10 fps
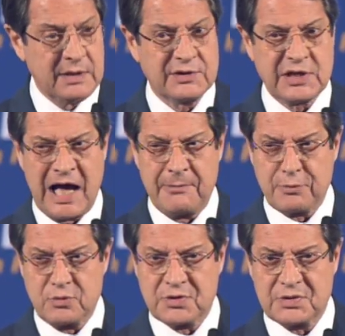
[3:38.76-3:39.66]

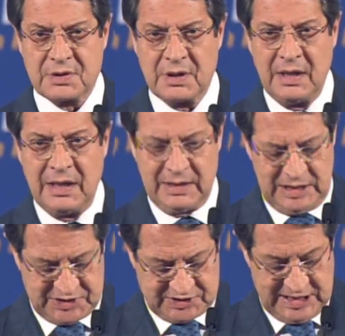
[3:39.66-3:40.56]
Cyprus
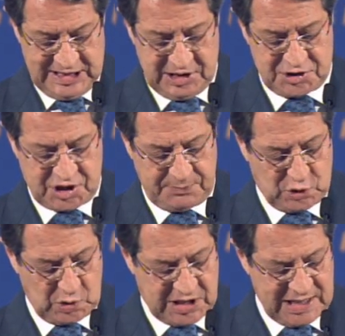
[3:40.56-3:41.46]
needs leadership
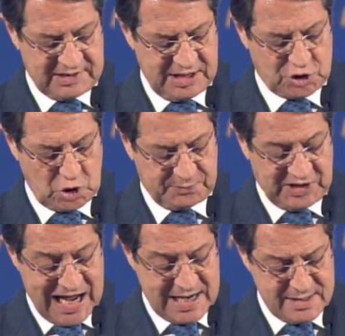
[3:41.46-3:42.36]
to get the job
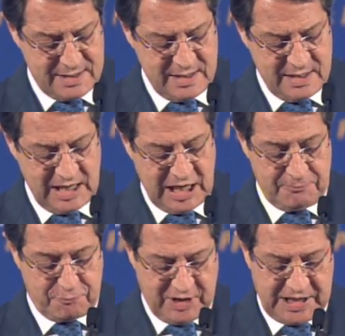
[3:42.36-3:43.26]
done
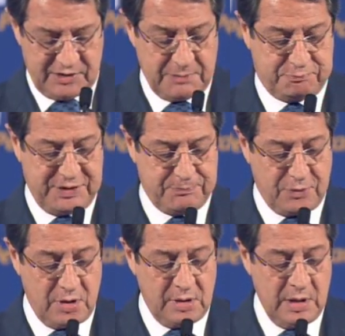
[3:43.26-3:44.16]
and bring the
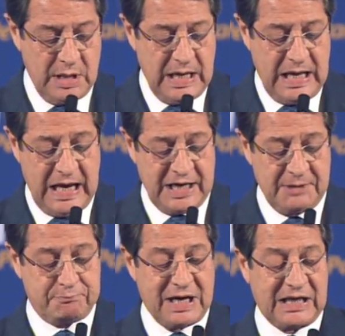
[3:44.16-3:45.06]
people and
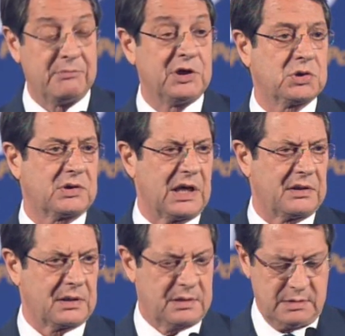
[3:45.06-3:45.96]
the parliament
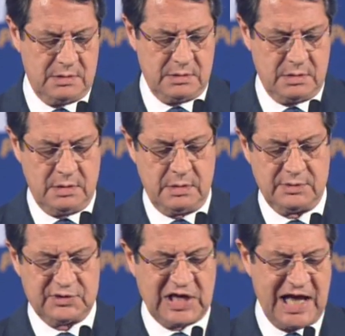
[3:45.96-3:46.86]
together.
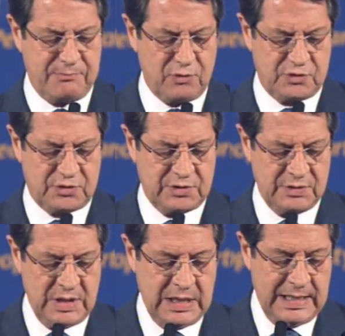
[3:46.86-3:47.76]
Cyprus
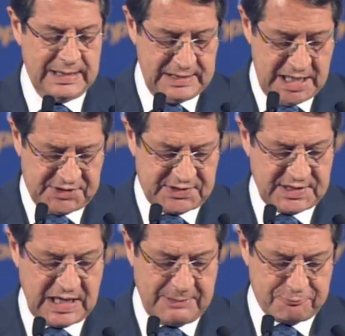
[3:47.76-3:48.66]

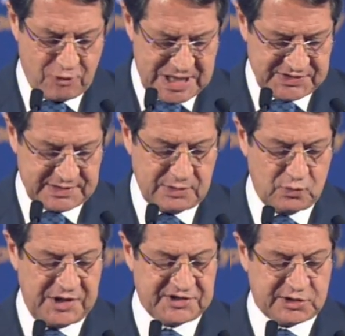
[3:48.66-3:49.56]
needs a president
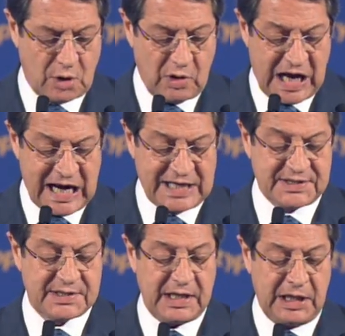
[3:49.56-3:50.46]
with strong
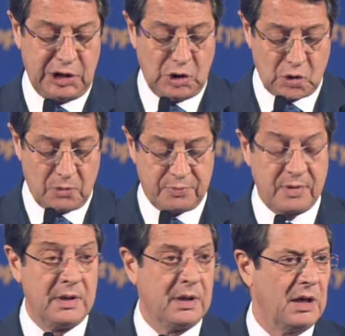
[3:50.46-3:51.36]
allies in Europe
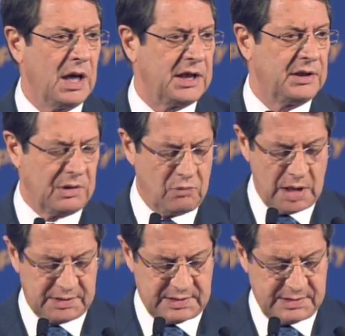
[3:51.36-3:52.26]
and in the
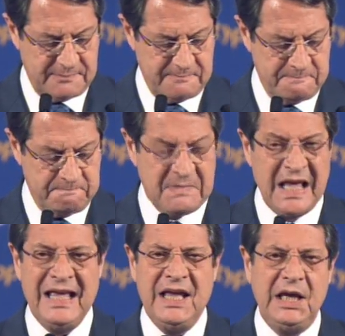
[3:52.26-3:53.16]
world.
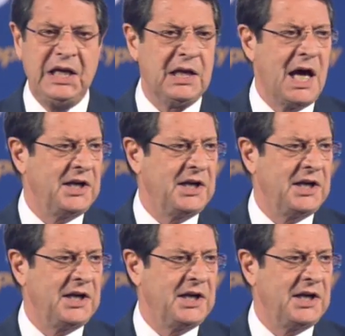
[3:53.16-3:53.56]
In